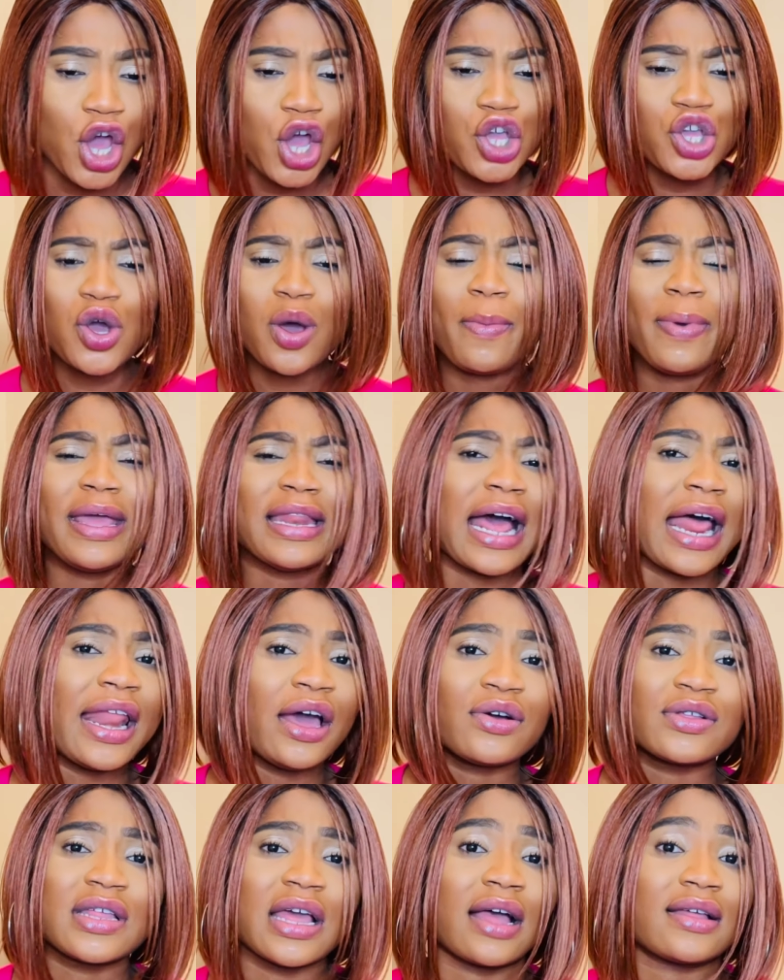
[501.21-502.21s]
You being an
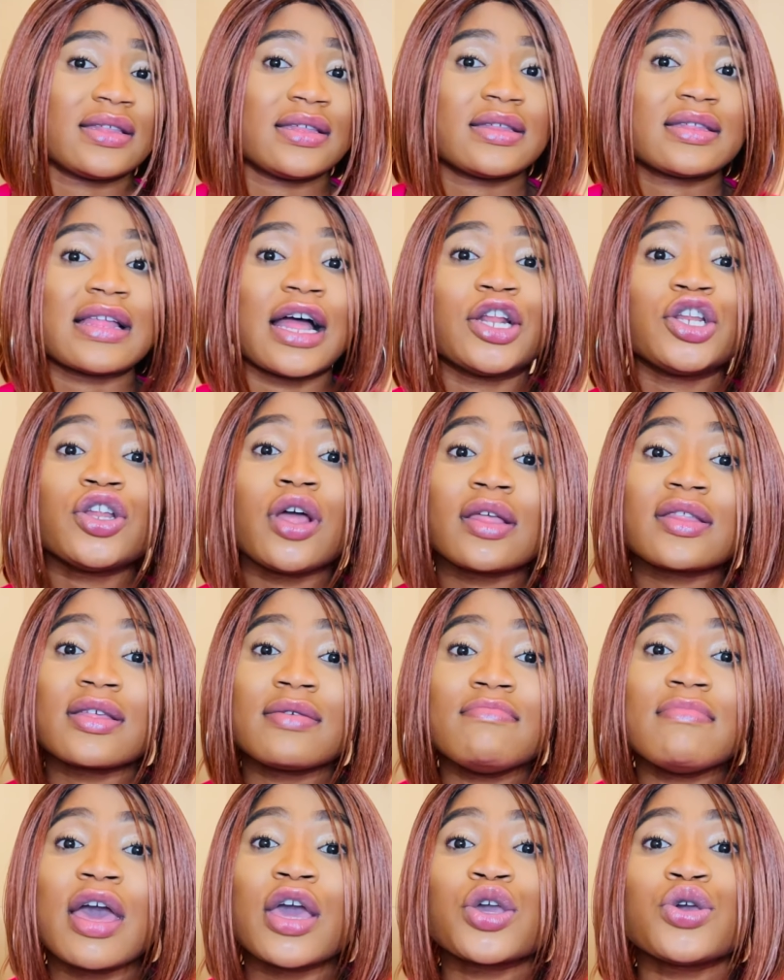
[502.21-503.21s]
healthcare assistant
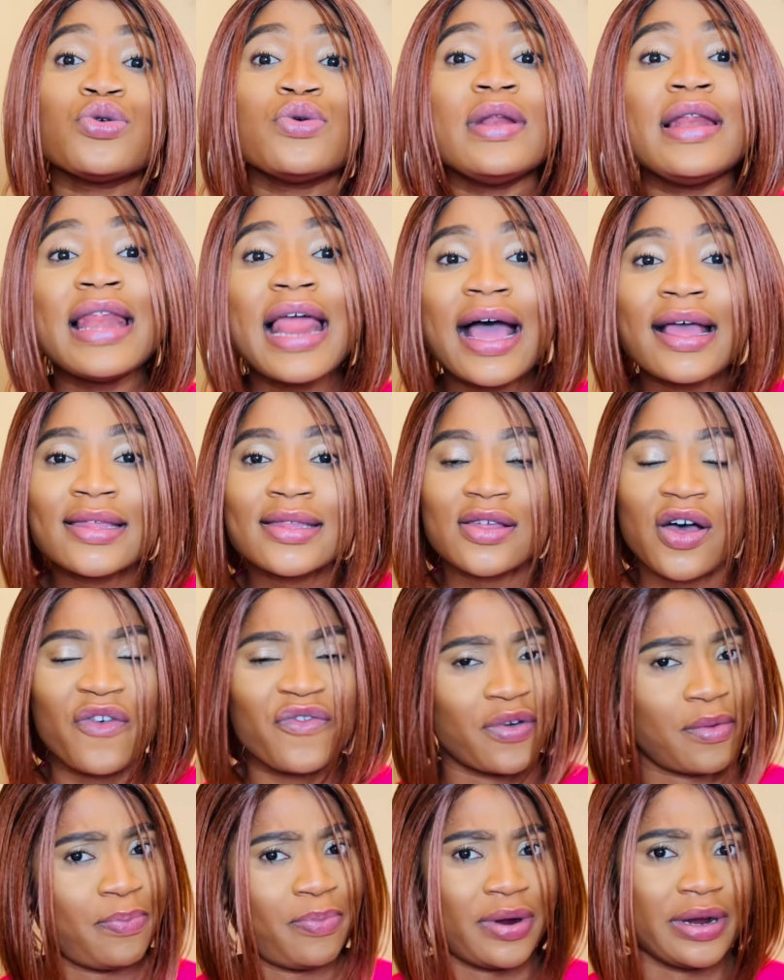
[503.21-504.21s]
doesn't make you less
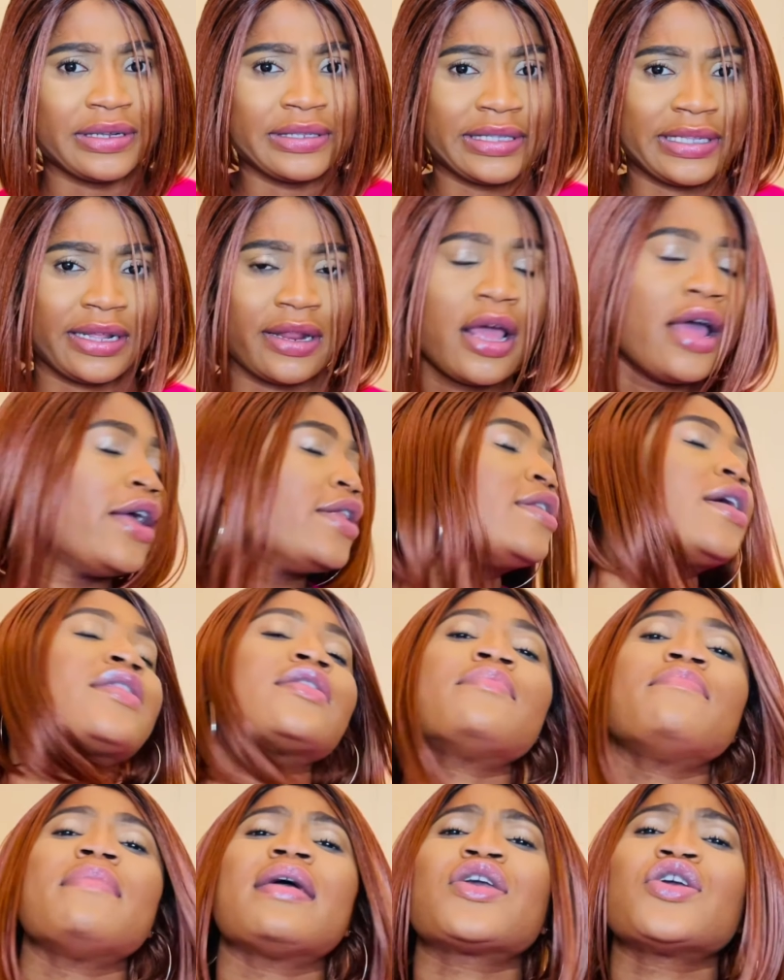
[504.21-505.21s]
of a person,
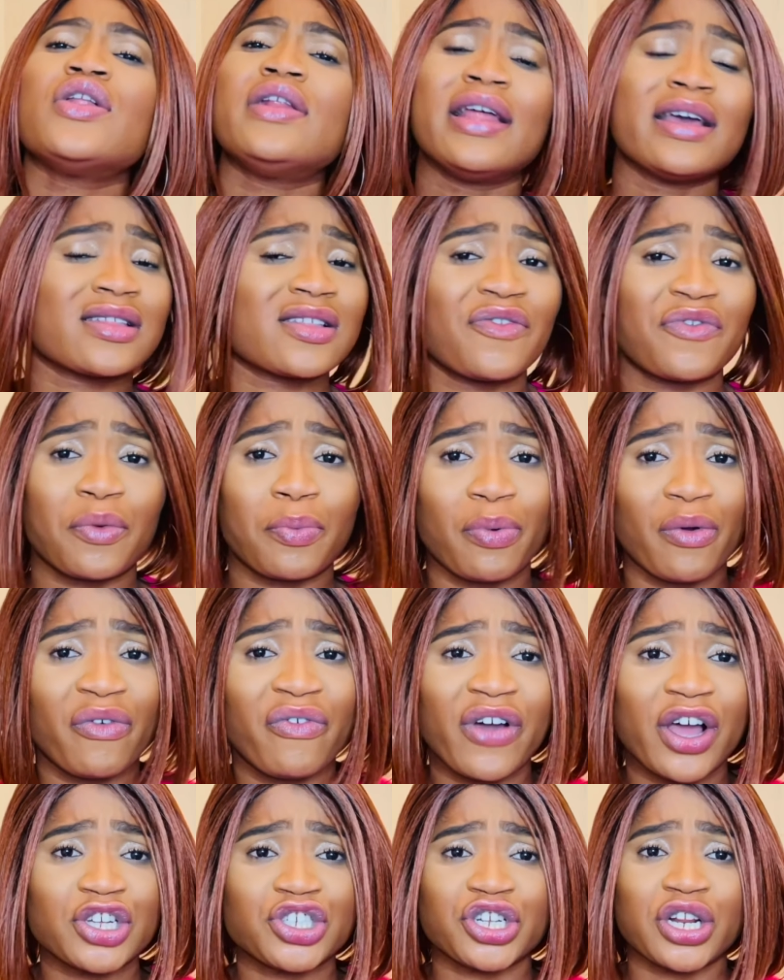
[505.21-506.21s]
doesn't make you less of a
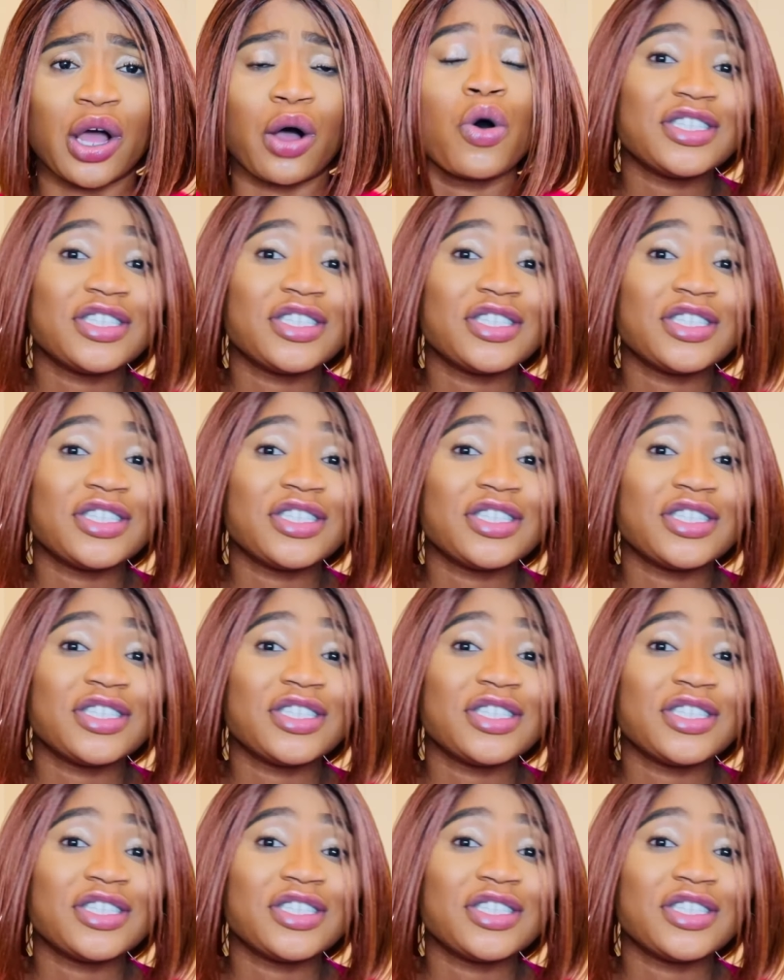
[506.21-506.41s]
professional.